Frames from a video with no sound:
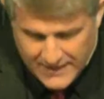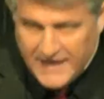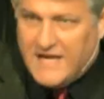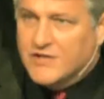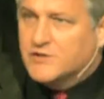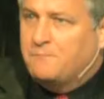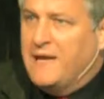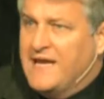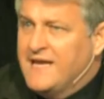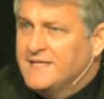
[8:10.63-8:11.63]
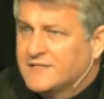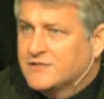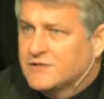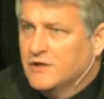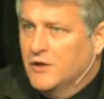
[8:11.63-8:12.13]
each
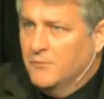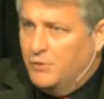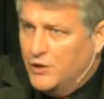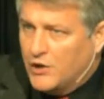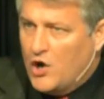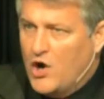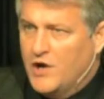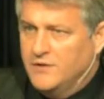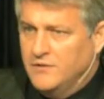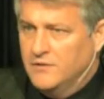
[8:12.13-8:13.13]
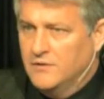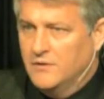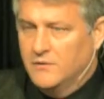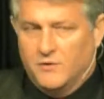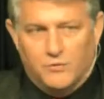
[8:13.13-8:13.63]
piece put on
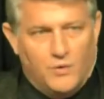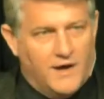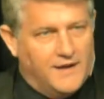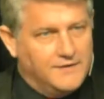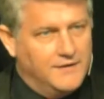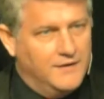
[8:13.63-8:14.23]
with what?